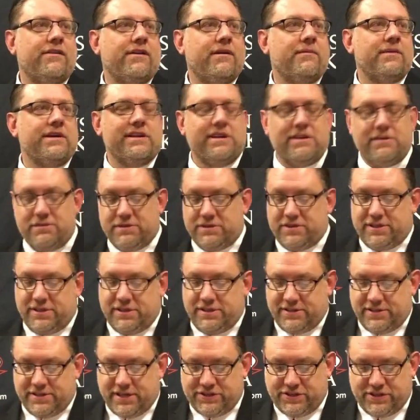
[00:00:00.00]
I mean, he was he's
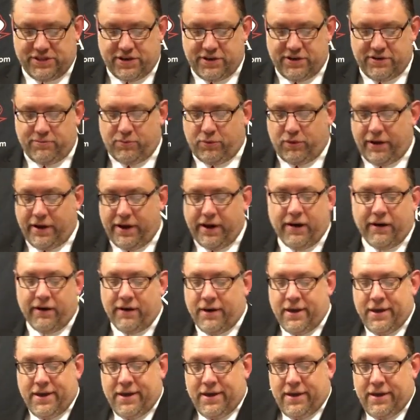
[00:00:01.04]
such a good player,